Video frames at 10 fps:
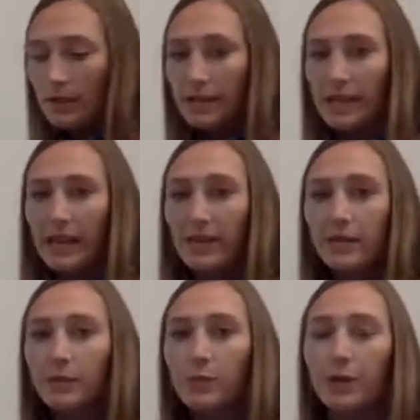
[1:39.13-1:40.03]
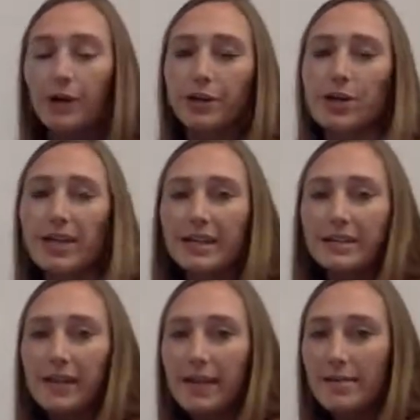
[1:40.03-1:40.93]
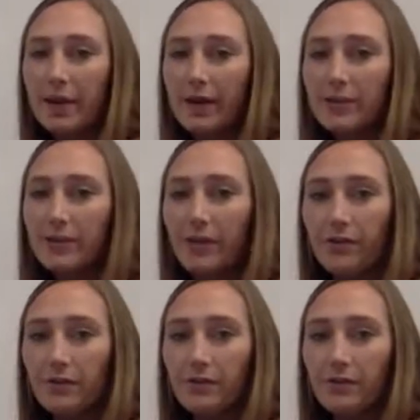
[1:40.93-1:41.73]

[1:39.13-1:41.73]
Say this word. Try and say it by yourself.